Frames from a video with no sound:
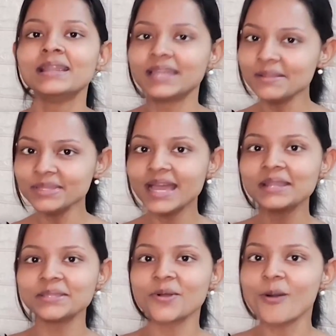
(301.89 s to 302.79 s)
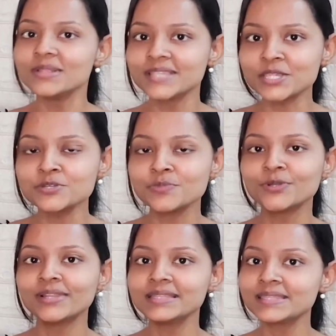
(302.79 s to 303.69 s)
Tell me that in the comment section
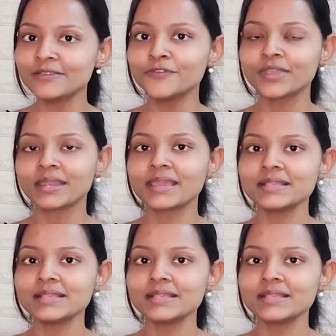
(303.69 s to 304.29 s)
below. Let's see if you can